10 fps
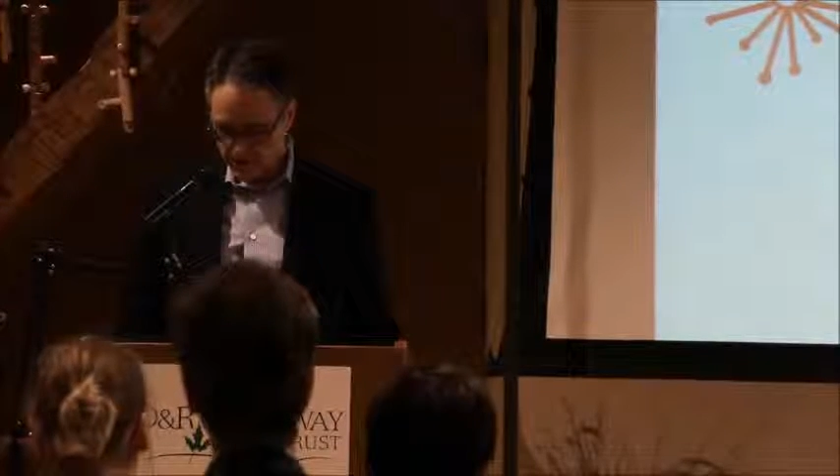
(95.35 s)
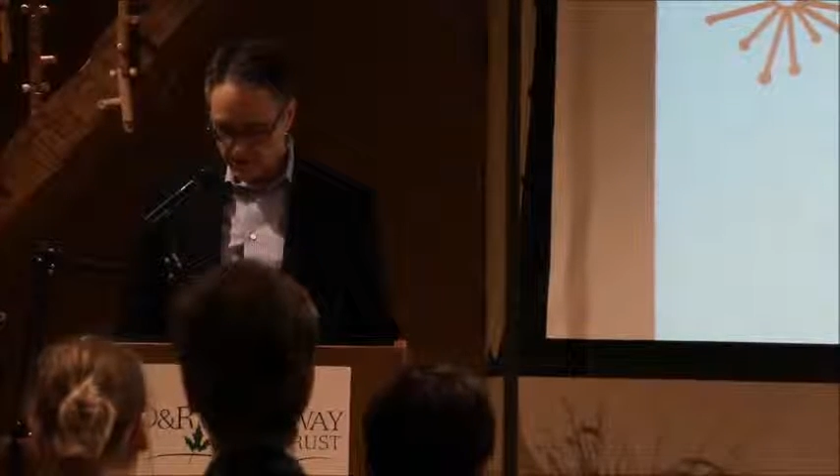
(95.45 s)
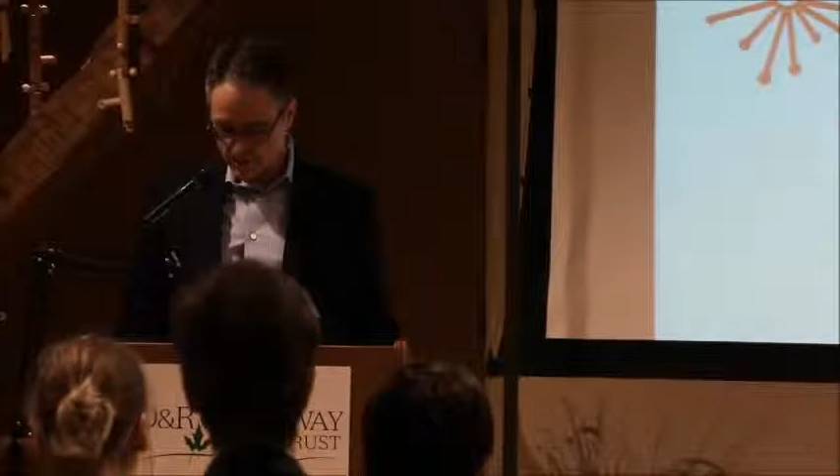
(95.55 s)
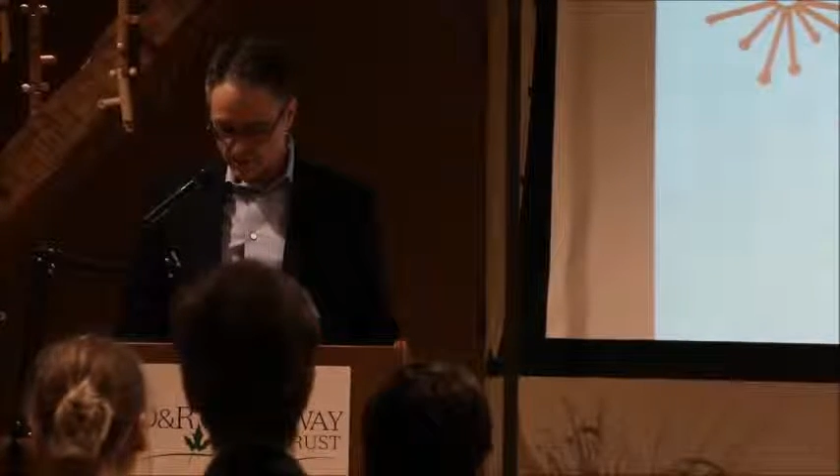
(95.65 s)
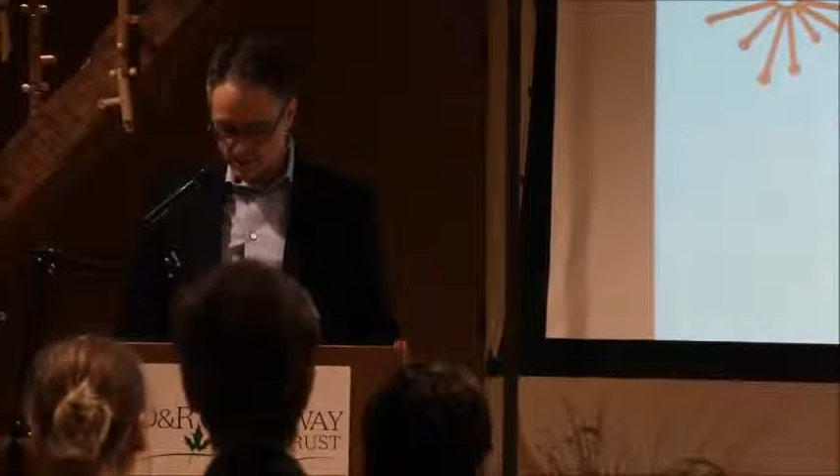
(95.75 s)

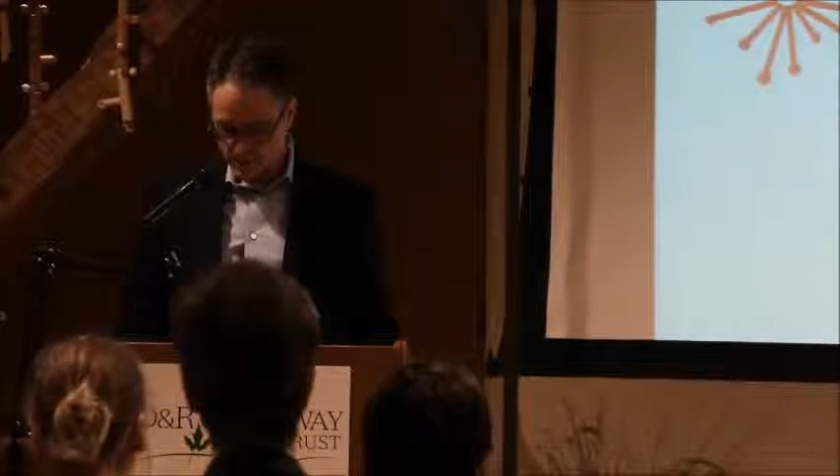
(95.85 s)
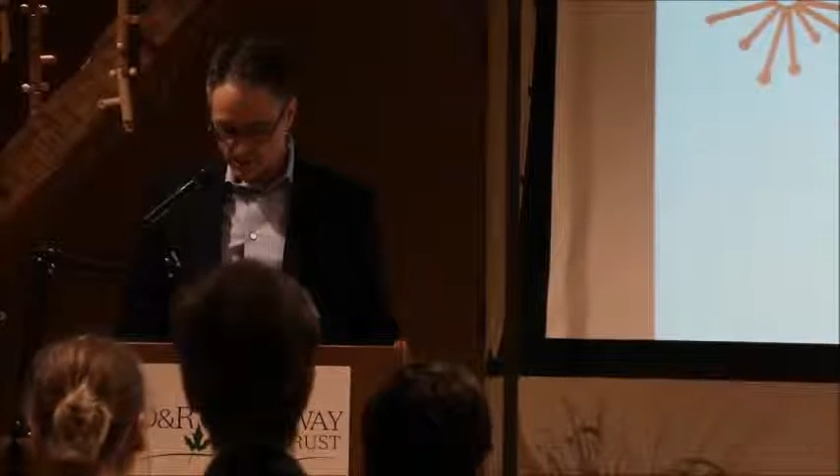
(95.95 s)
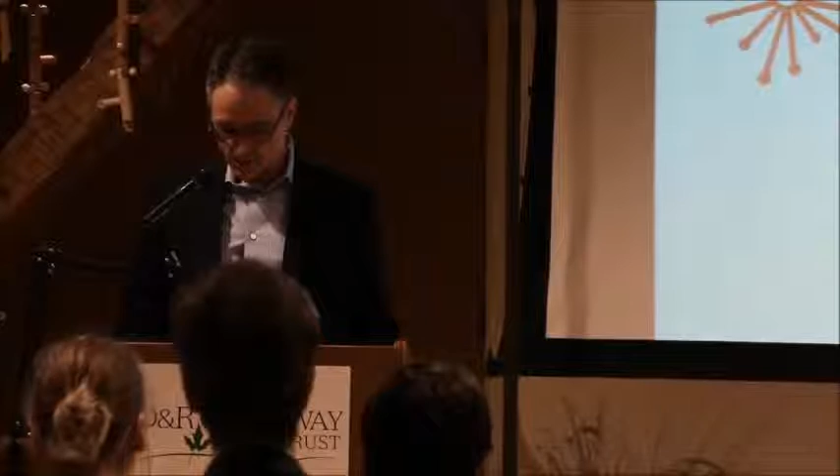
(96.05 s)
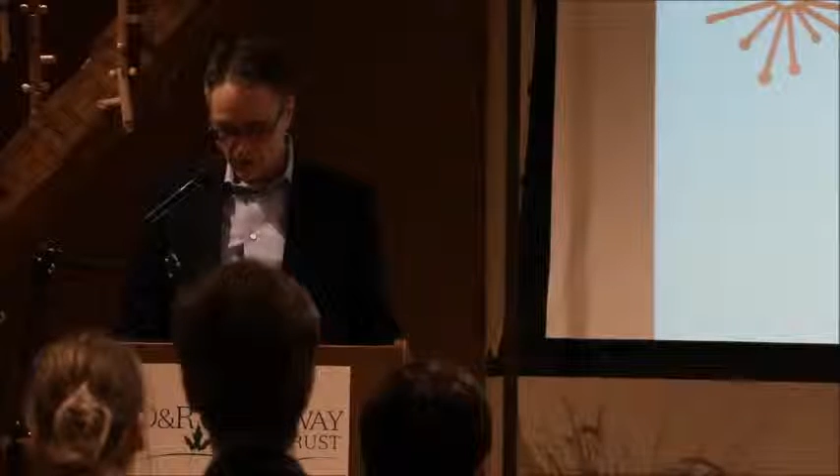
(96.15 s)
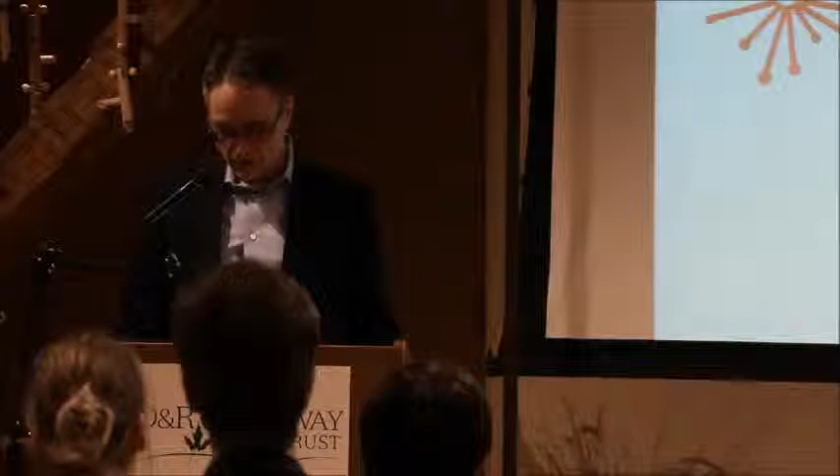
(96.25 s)

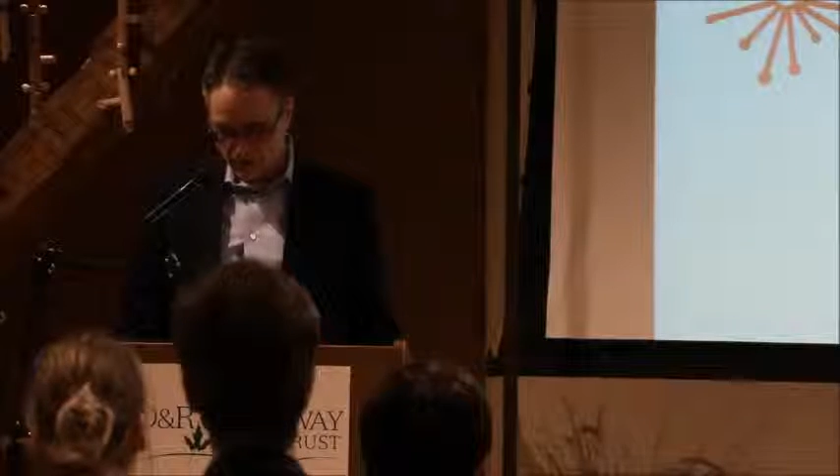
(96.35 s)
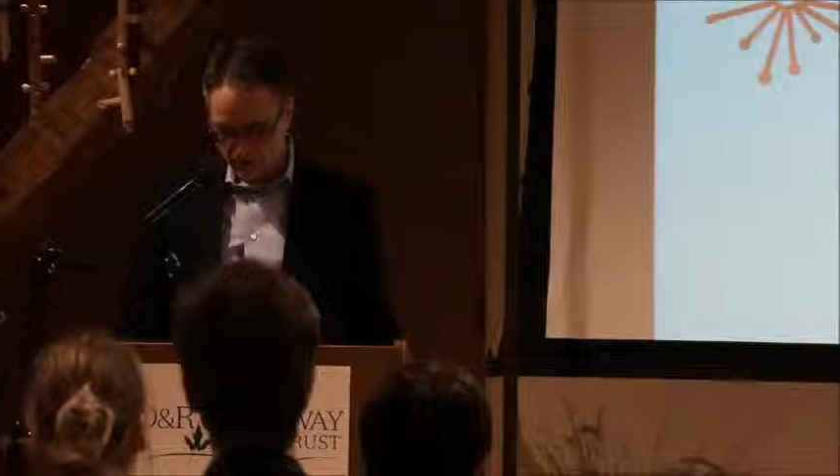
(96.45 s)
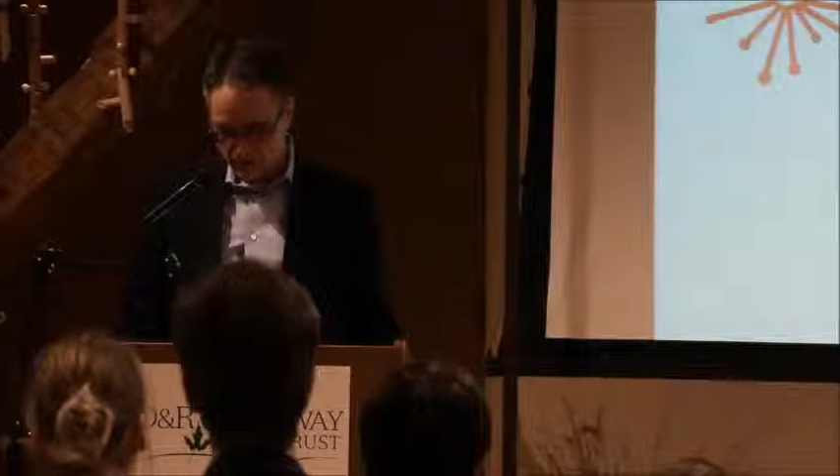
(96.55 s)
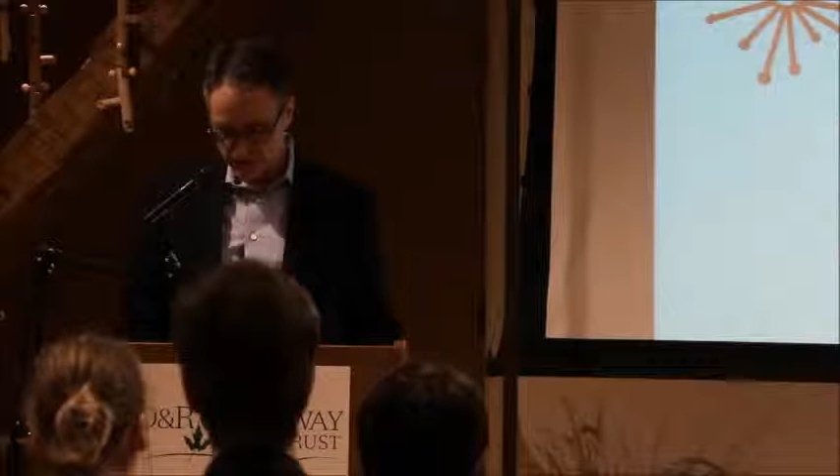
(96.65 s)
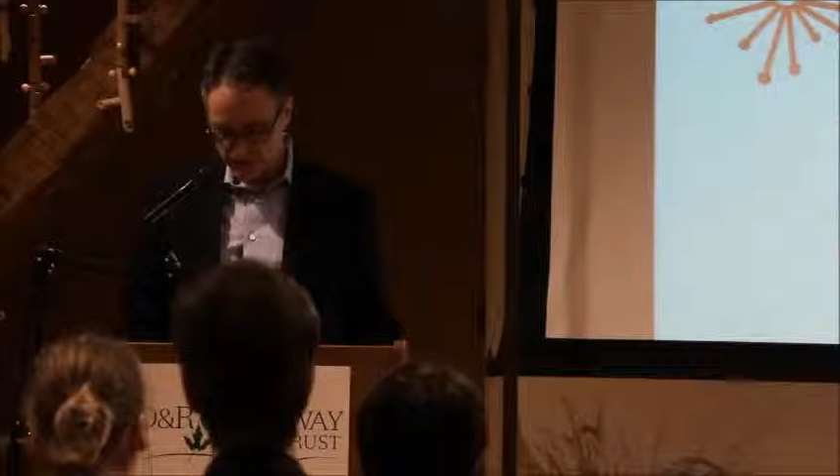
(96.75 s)
when our
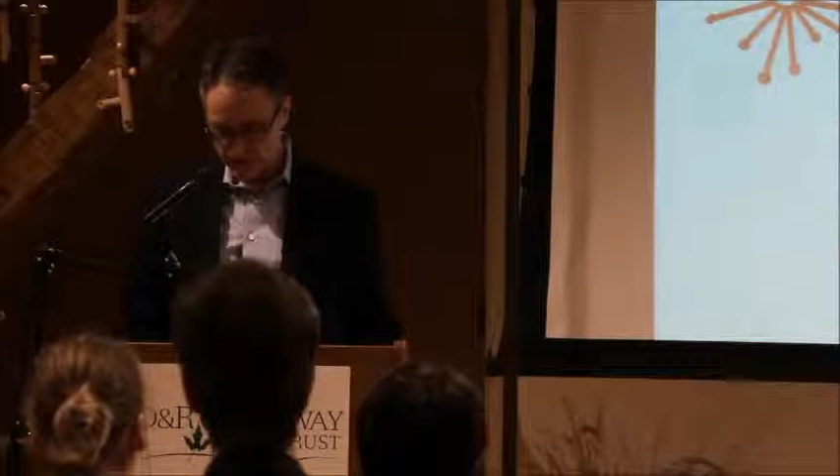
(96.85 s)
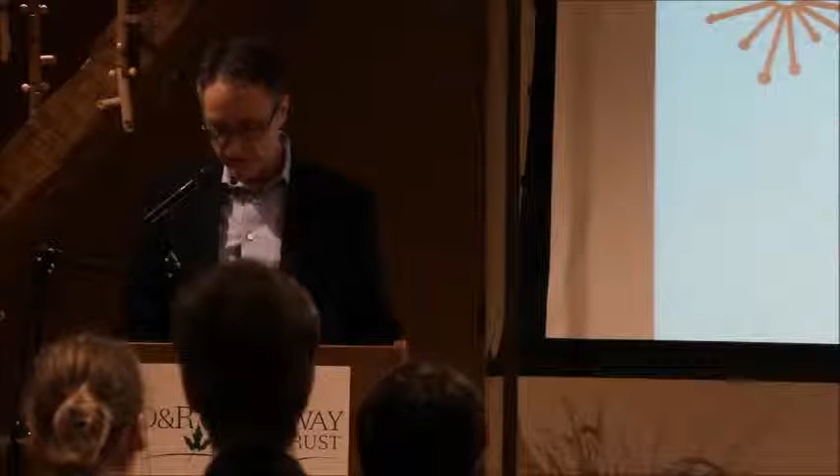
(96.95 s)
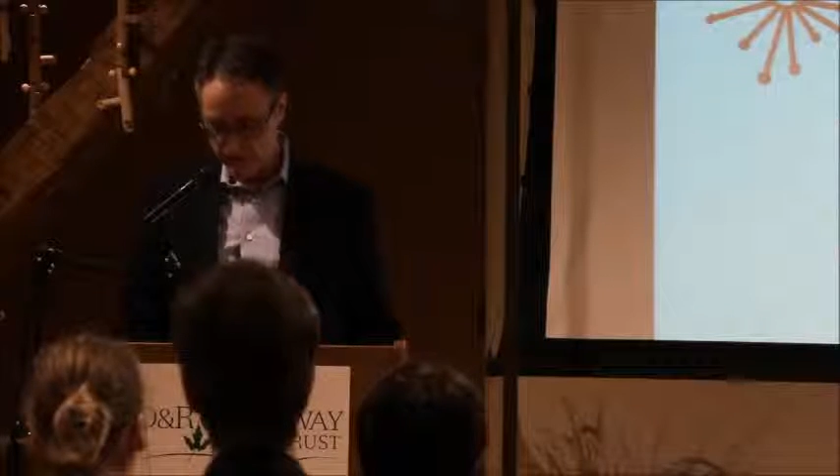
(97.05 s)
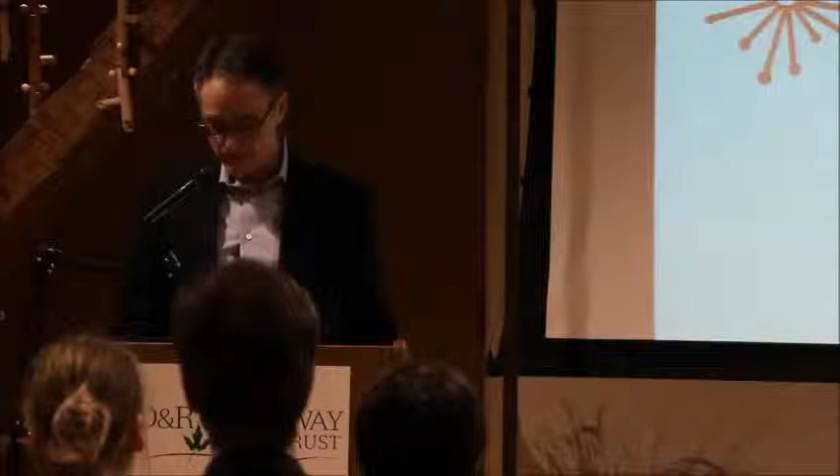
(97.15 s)
vision